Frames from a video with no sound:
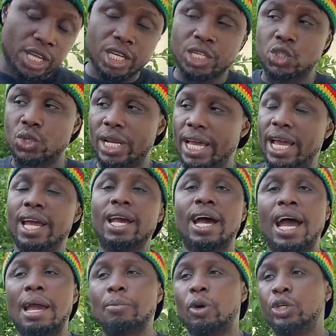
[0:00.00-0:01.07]
Today,
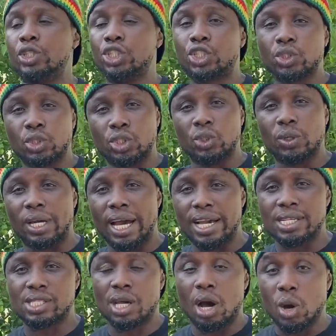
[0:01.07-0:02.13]
I'm going to show you
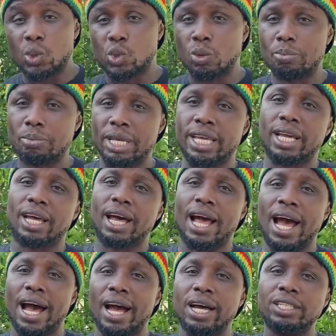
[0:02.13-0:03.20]
guys how to make
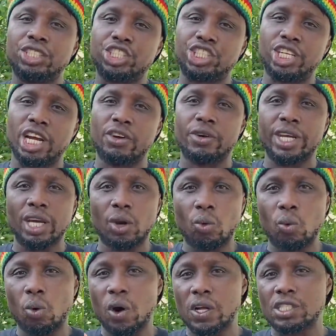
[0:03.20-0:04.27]
a cherry
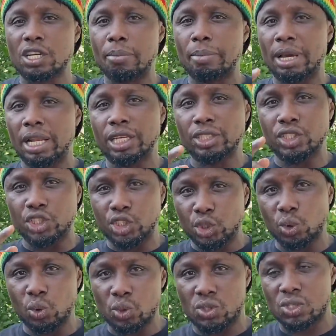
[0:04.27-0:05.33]
watermelon
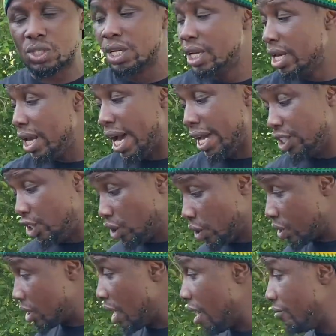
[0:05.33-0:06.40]
juice. I
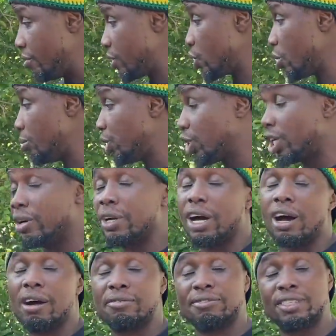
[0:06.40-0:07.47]
just harvested some cherry
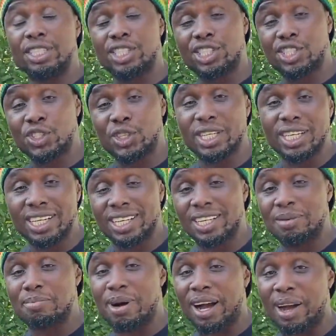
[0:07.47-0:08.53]
off this tree in the
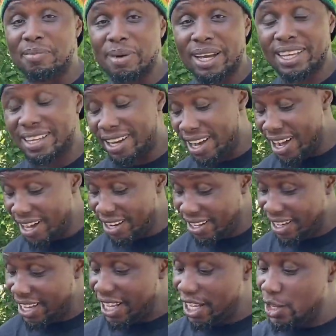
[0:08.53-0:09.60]
back of my yard.
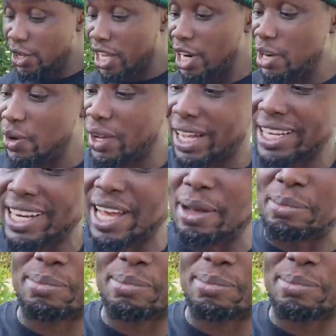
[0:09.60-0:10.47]
You can look at them.